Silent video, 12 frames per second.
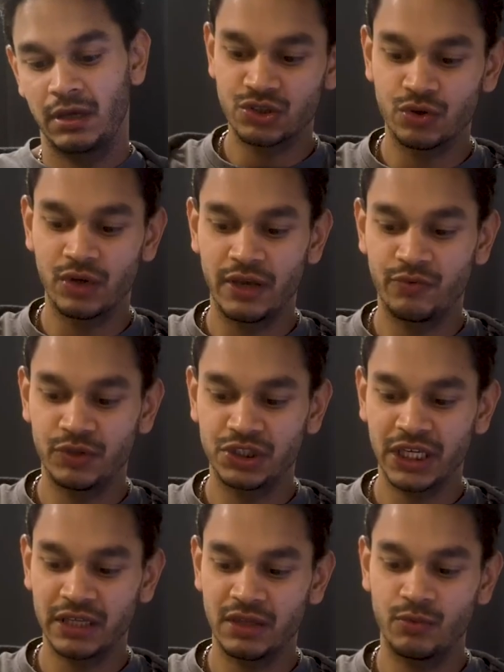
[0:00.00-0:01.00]
So if we
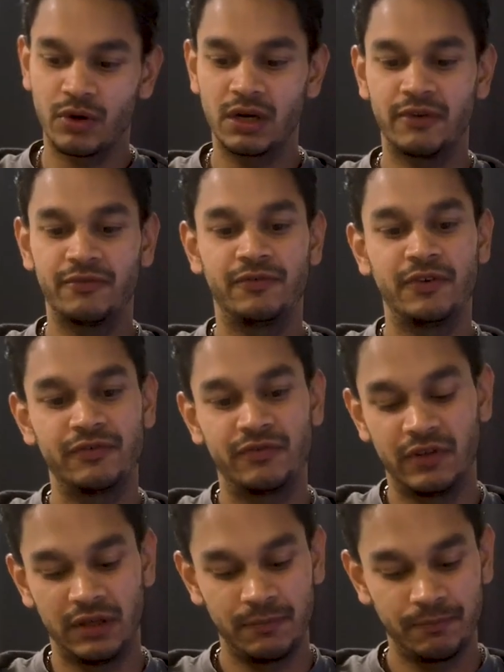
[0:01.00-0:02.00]
check the one at
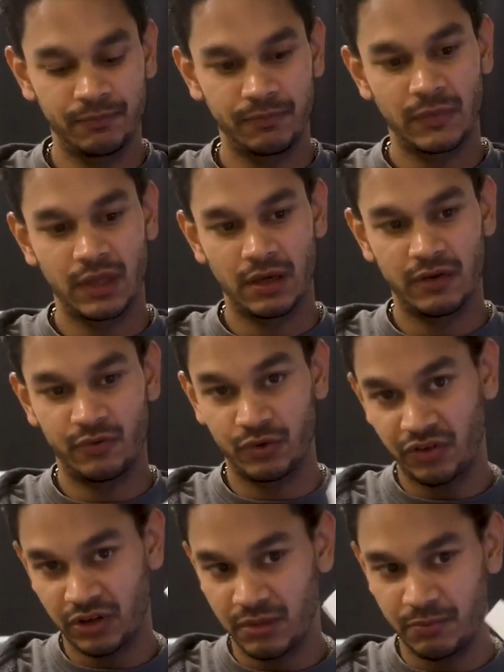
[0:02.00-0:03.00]
50, if
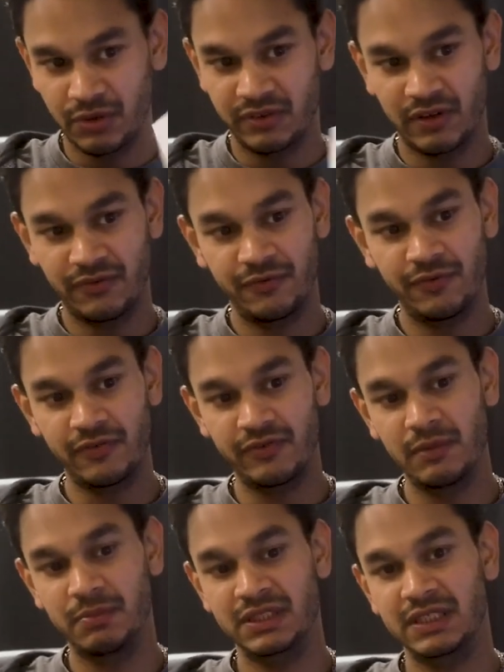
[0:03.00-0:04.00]
we check the print at
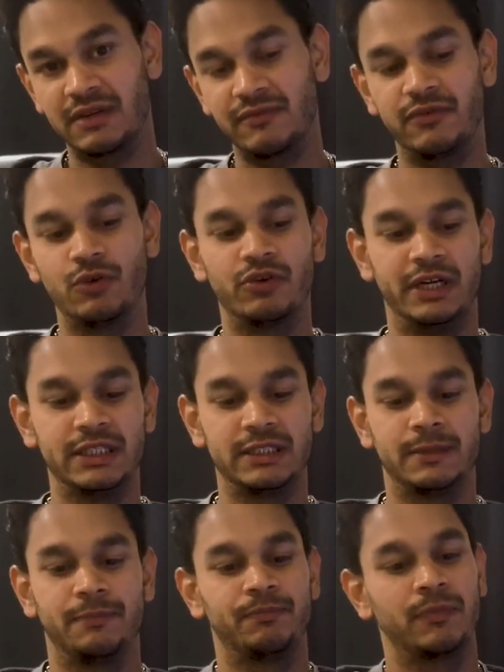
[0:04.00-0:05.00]
50% flow
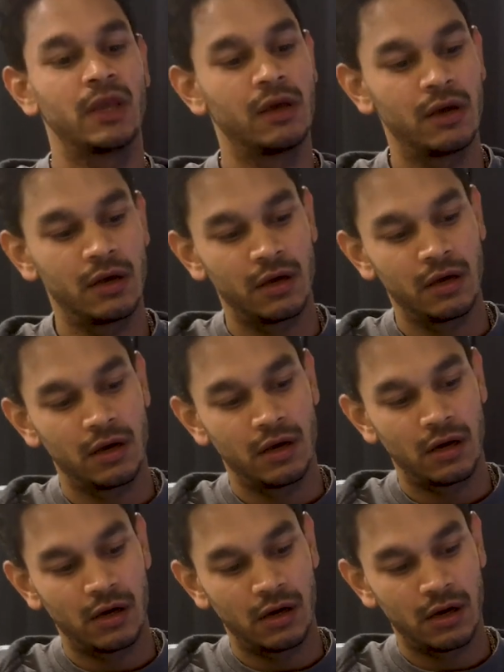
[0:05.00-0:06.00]
rate,
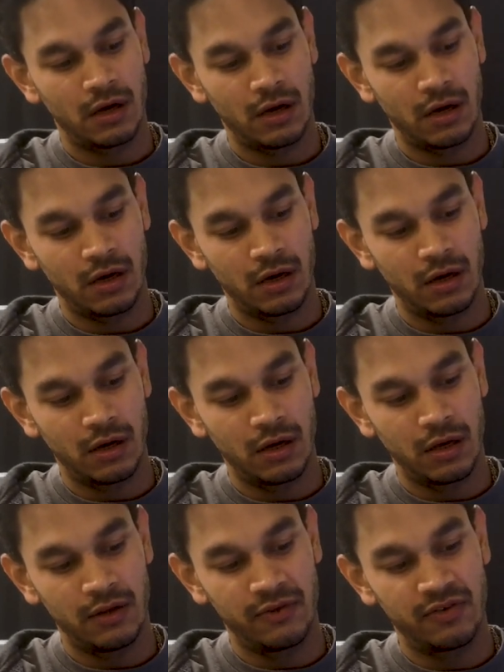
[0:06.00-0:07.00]
uh,
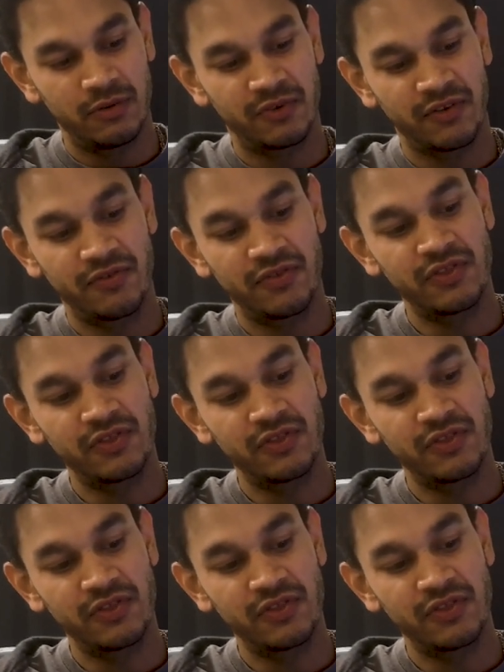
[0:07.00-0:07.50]
in terms of